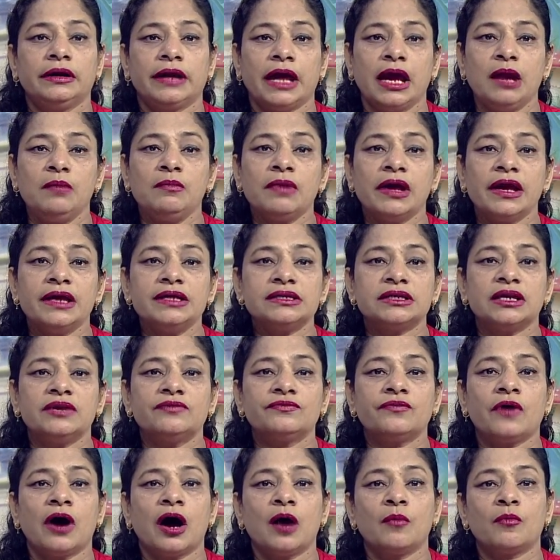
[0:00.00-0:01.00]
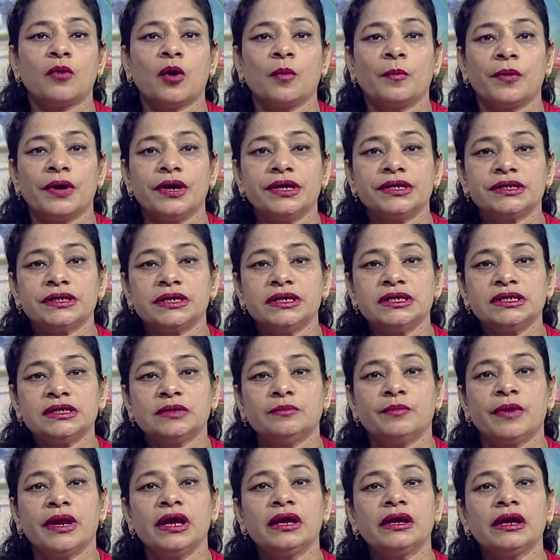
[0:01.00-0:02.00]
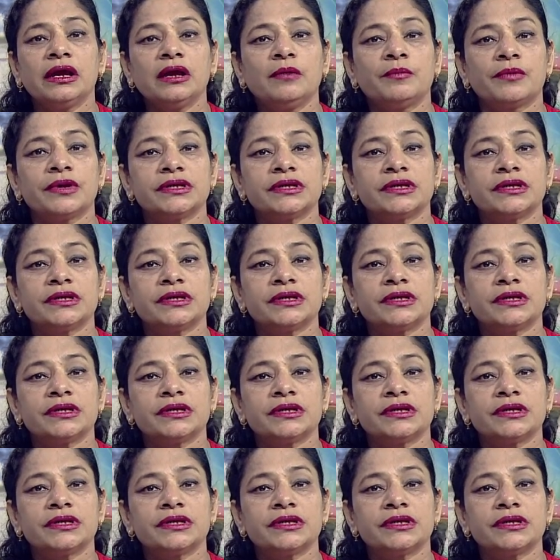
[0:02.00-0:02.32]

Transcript: timelines in farm operations, bringing